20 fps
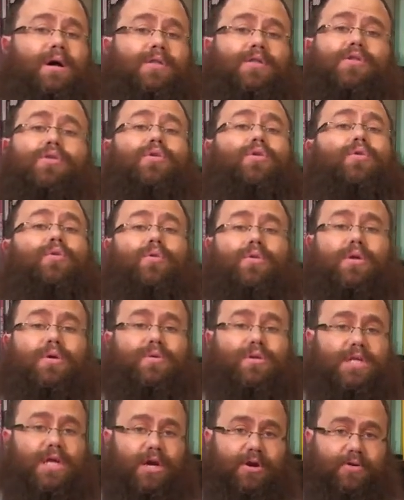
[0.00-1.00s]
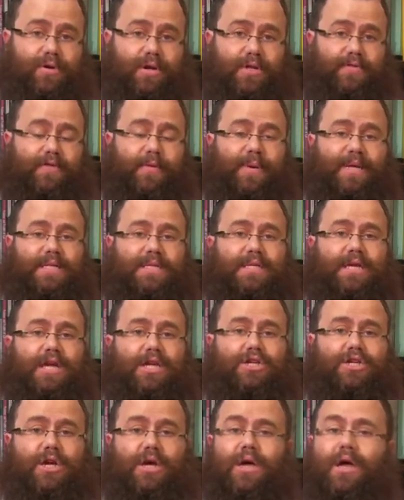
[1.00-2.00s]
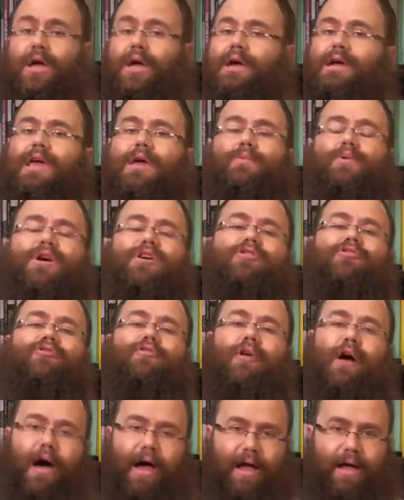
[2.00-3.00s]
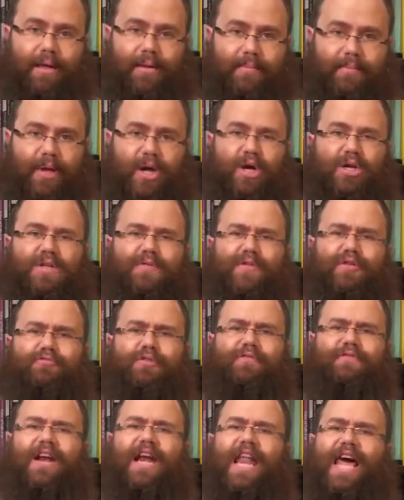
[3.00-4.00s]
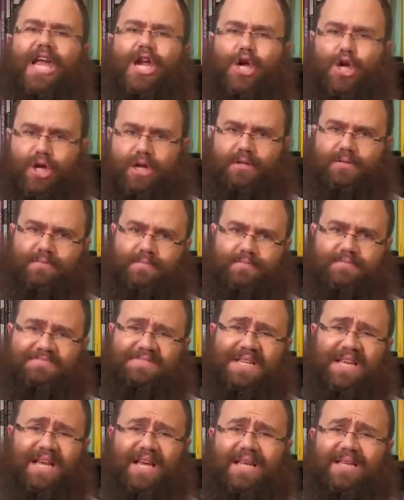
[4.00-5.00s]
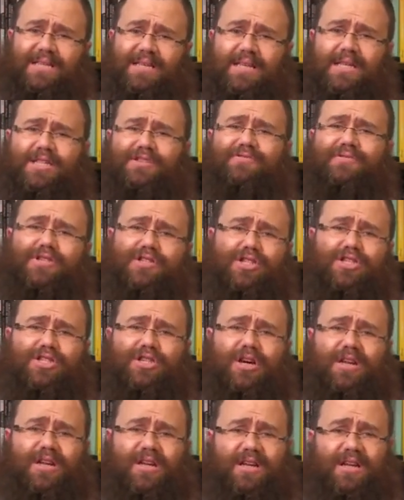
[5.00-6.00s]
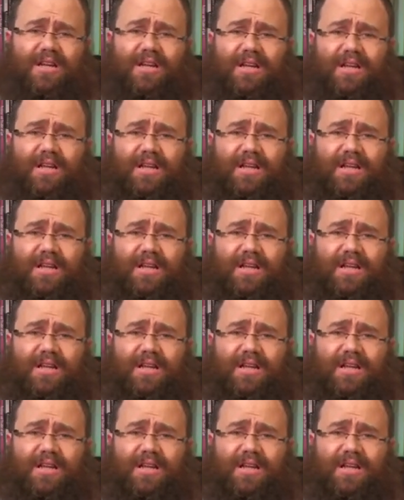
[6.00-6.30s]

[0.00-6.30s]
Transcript: new secrets from his teacher, he would cry because of the revelation. So this Rosh Hashanah,